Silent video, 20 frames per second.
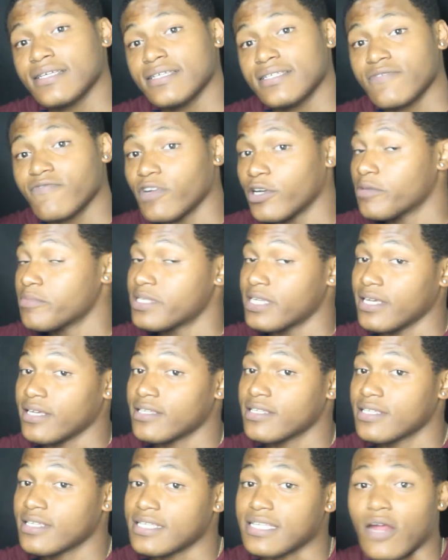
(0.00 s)

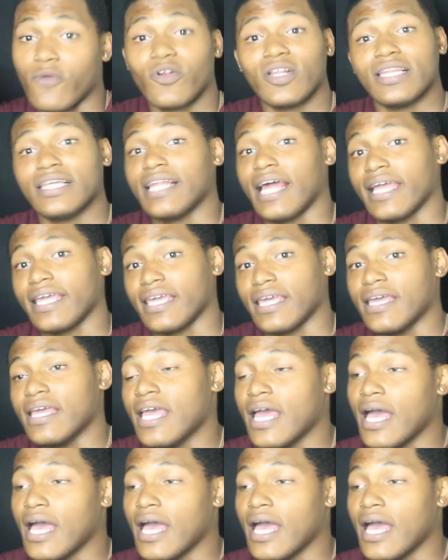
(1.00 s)
because I really like it.